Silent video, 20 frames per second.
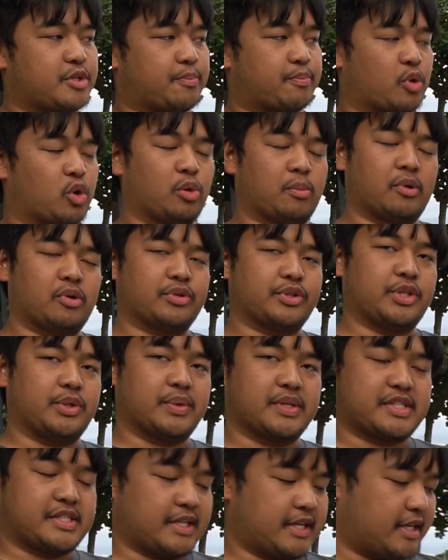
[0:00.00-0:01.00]
are Probolt
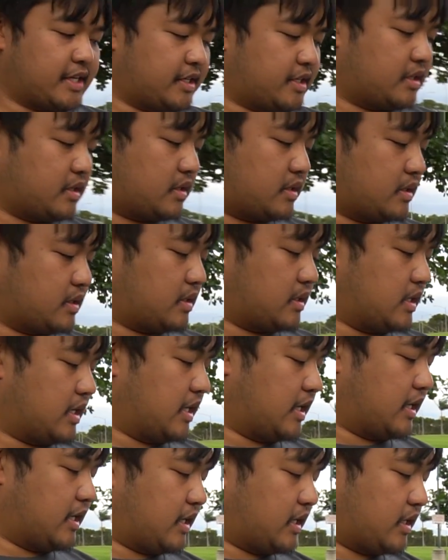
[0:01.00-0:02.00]
USA
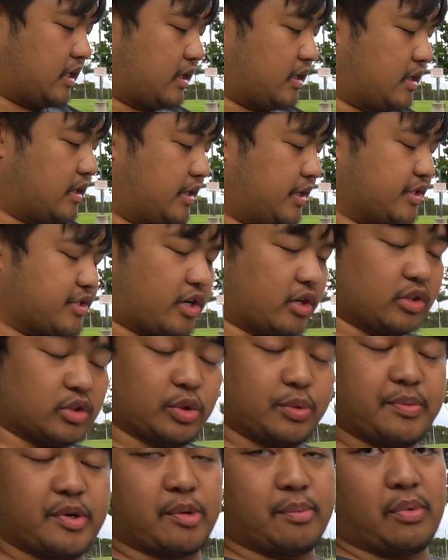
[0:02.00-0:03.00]
uh, these are
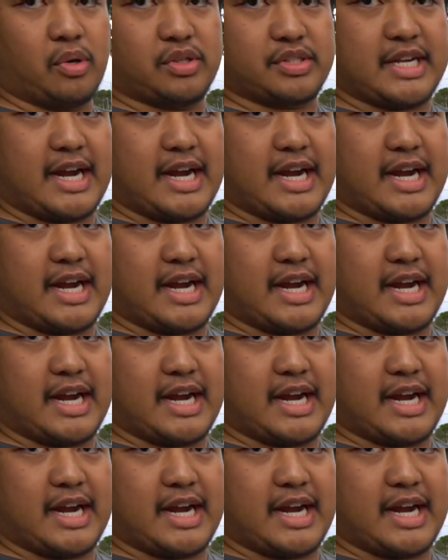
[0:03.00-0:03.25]
aluminum bolts